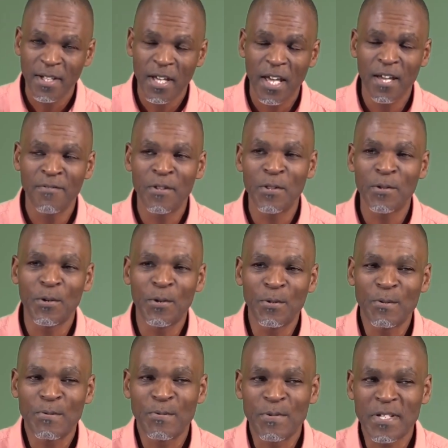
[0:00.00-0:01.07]
Even though
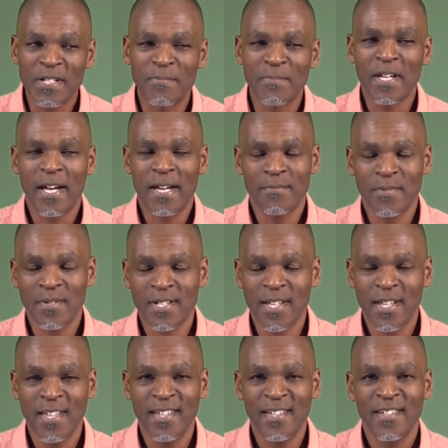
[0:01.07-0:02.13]
we sometimes
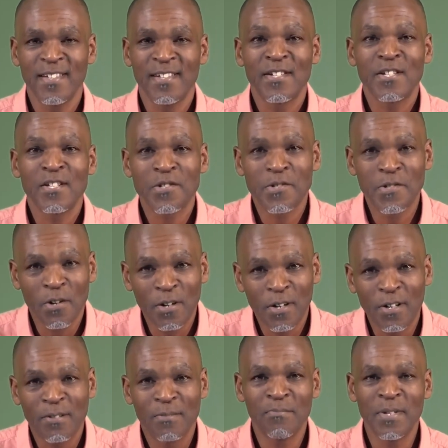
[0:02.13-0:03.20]
say
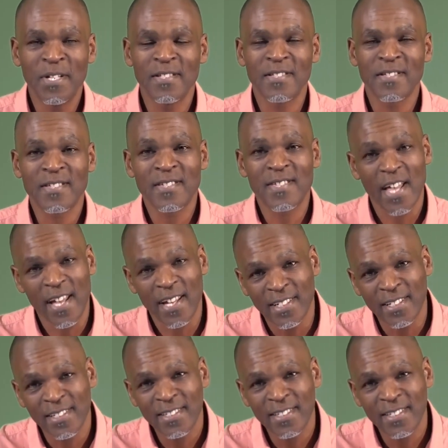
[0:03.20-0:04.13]
sol means sun,